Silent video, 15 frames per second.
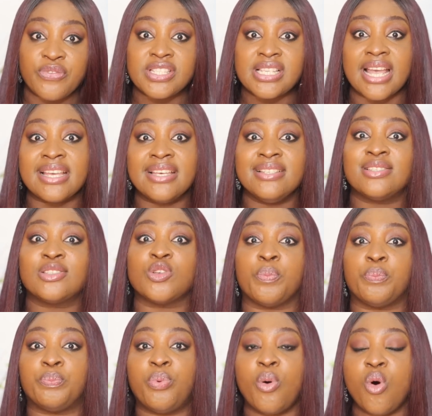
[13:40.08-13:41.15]
after his
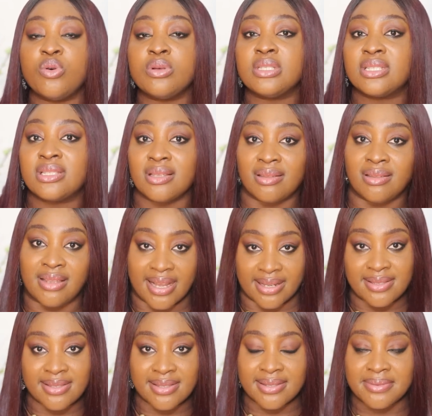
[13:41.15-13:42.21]
supposed
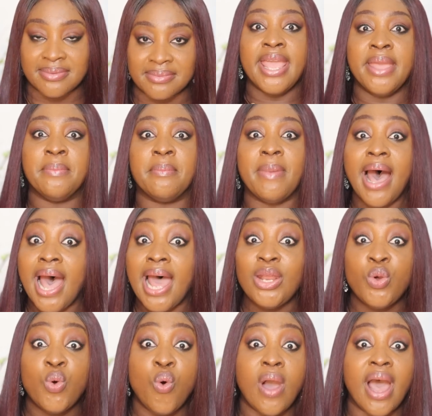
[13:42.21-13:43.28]
death, a
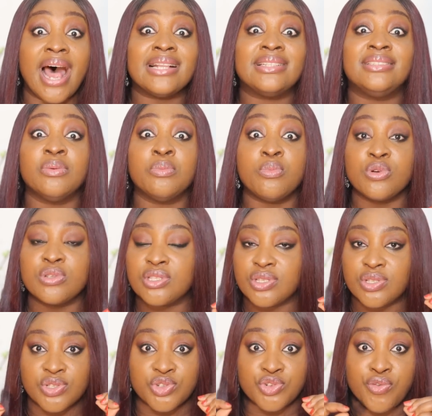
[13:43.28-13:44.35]
man who had the most
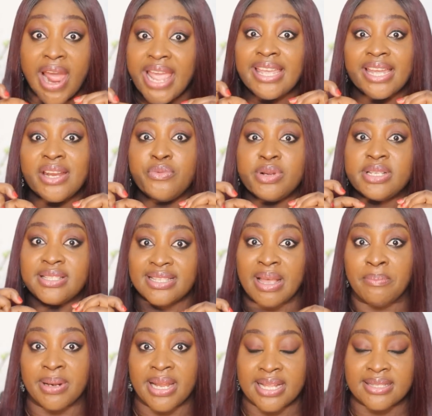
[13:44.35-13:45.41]
striking
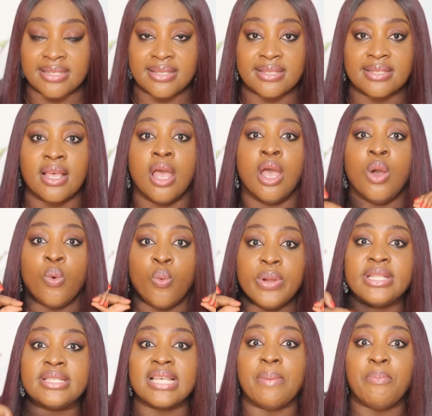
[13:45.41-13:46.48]
resemblance
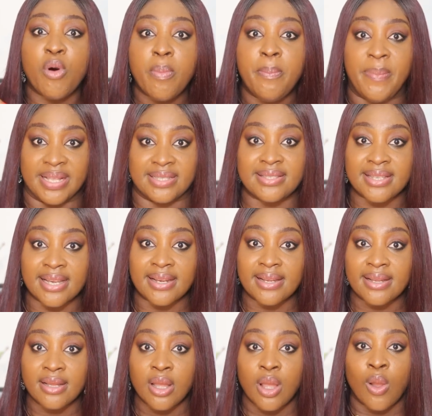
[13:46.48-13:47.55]
with Thabo
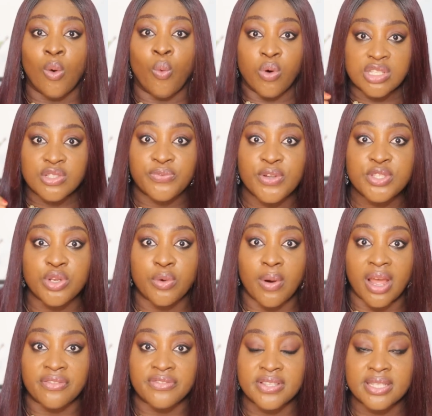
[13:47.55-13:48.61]
Bester was
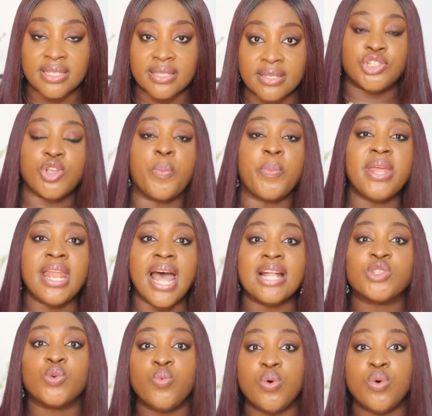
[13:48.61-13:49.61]
photographed shopping at